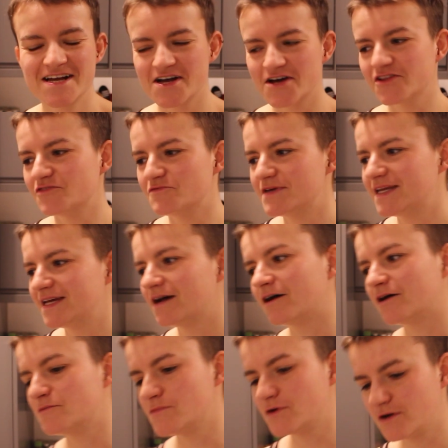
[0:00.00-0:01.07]
At the minute
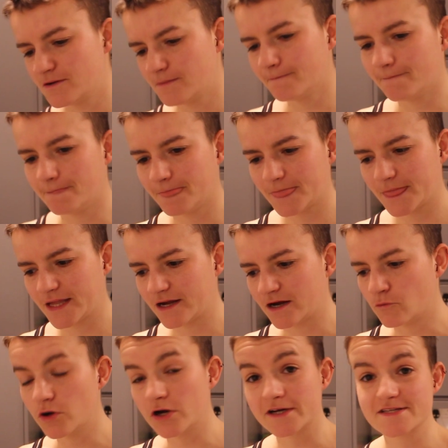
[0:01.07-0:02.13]

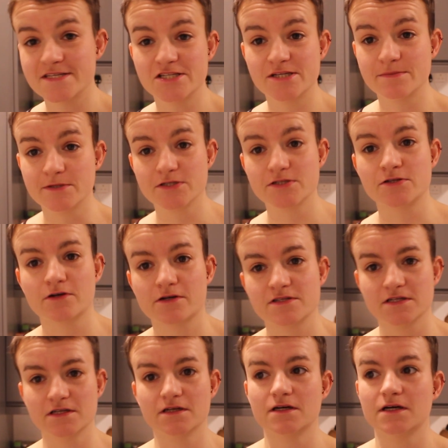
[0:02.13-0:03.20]
I work as a gym
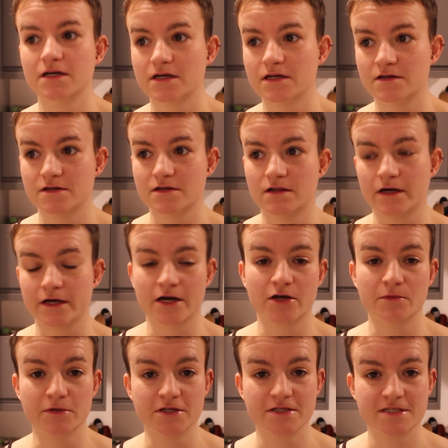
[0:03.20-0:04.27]
instructor at like a
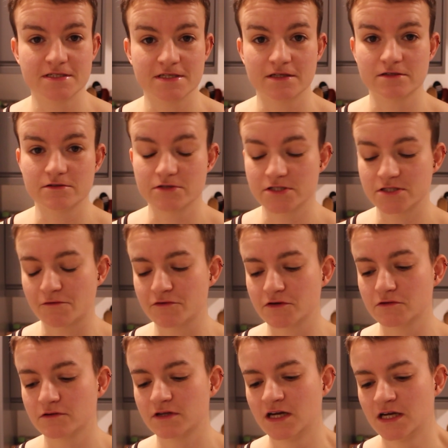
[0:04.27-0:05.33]
community centre in
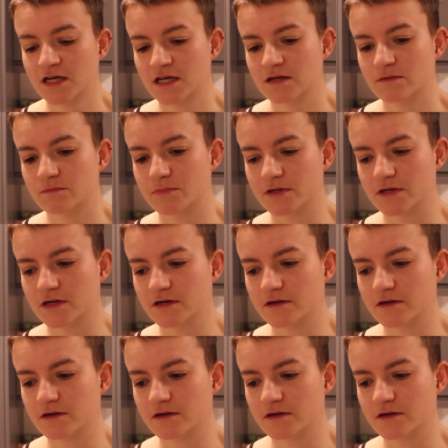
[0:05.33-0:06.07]
Sheffield, but